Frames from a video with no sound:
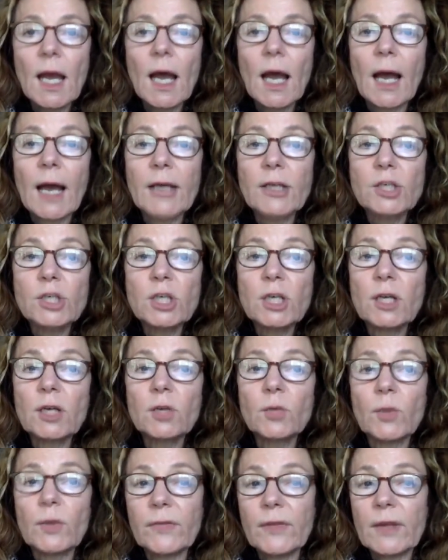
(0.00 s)
I
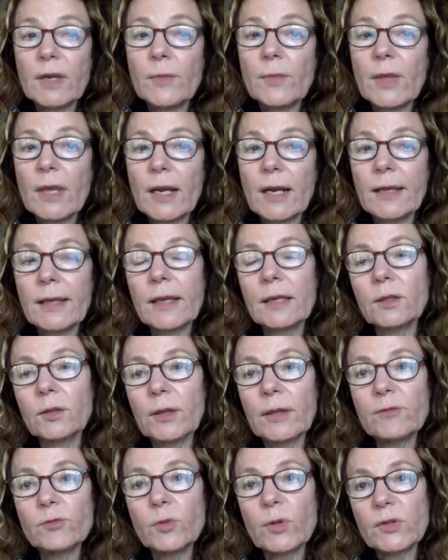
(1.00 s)
shared with them that I had
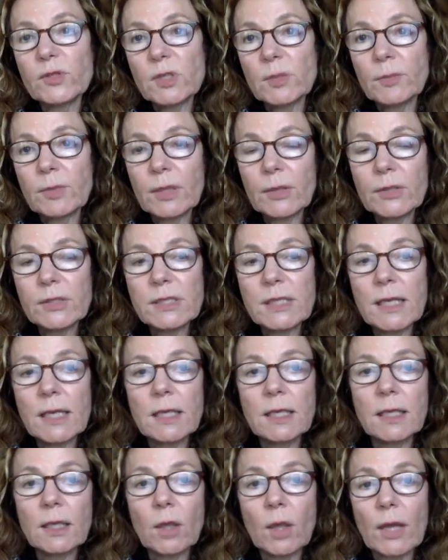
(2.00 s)
lived with
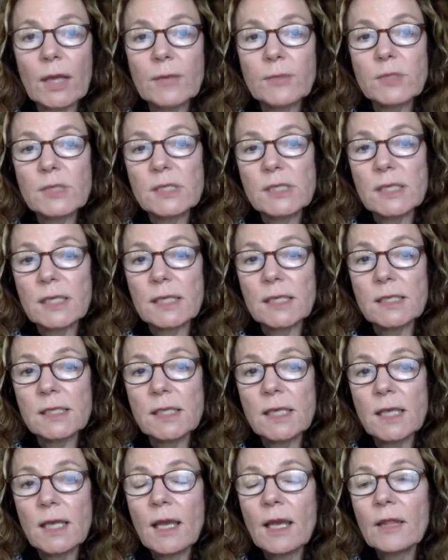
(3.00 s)
debilitating Lyme disease
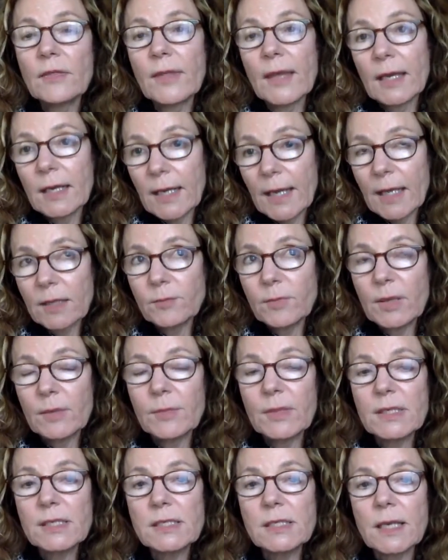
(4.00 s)
that had been
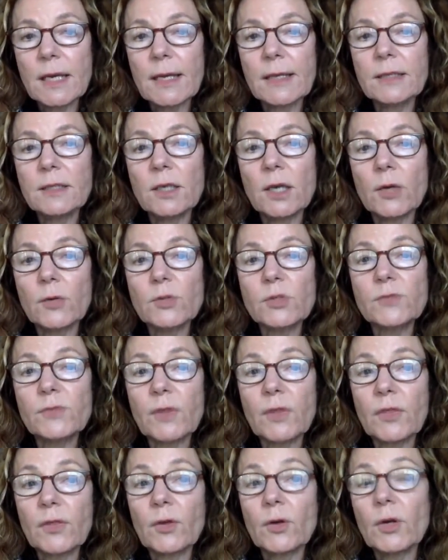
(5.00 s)
misdiagnosed for
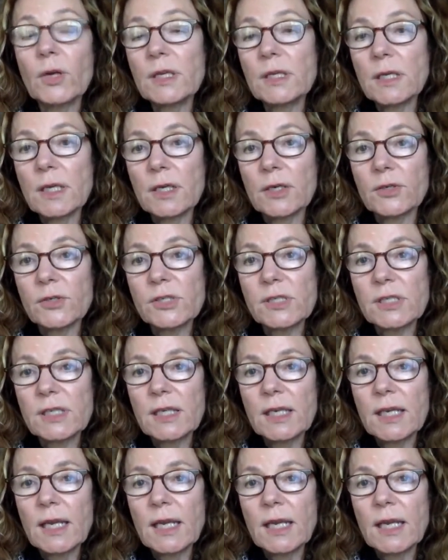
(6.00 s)
30 years.